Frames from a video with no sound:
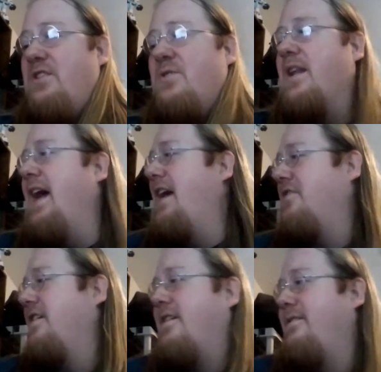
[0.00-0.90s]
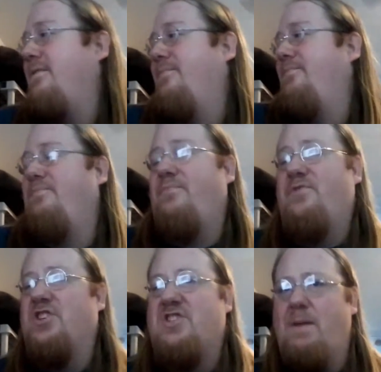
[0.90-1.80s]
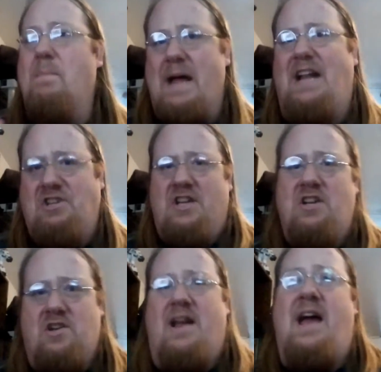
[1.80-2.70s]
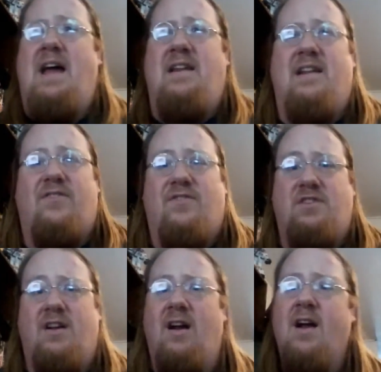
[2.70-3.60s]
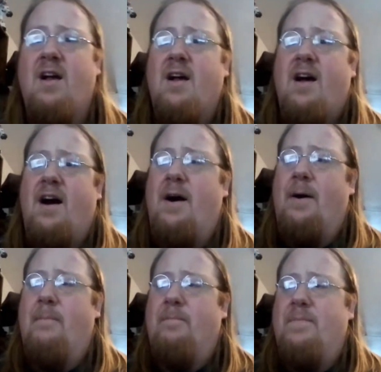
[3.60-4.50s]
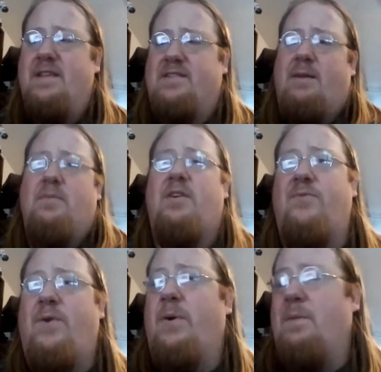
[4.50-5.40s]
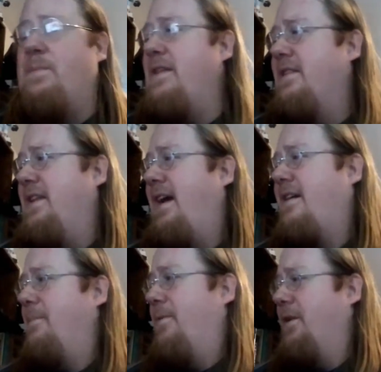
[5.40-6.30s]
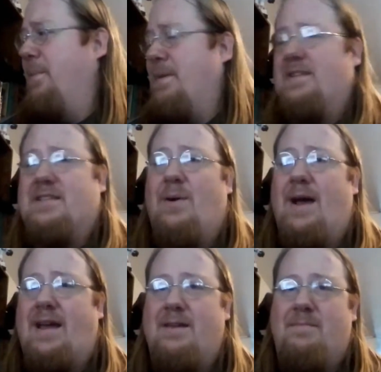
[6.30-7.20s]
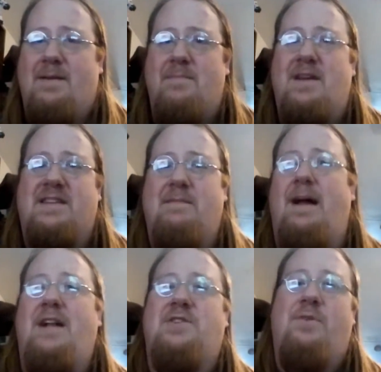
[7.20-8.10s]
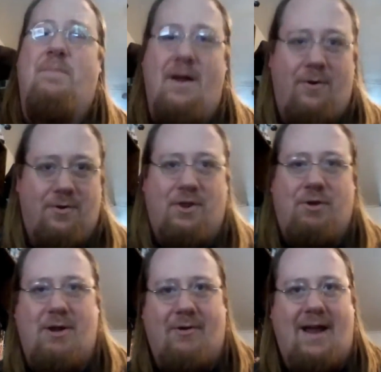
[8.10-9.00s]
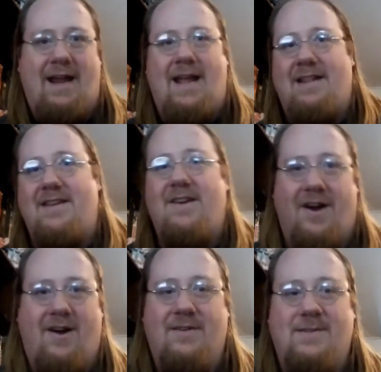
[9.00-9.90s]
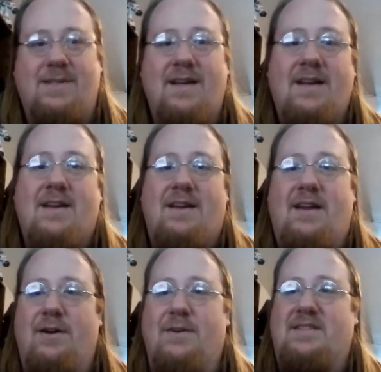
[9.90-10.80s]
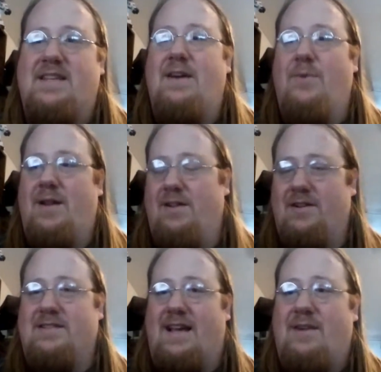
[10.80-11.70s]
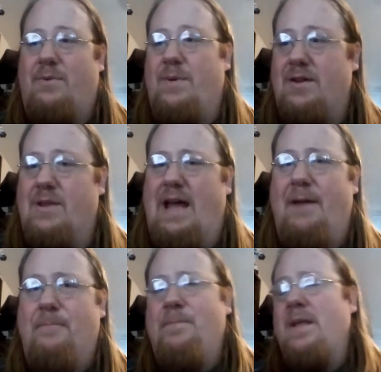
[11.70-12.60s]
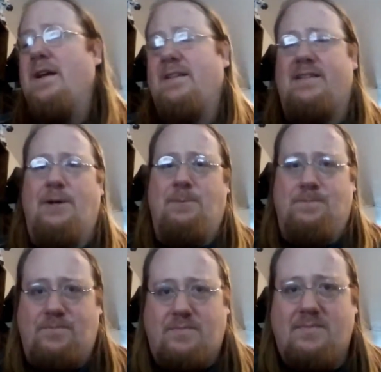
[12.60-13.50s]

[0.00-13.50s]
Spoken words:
than you could actually just imagine in your head, that's for sure. So I'm looking forward to beating the deck up a little bit so I can mix it and match it with my older Three-Dragon Ante cards, and seeing what it looks like when we do that. So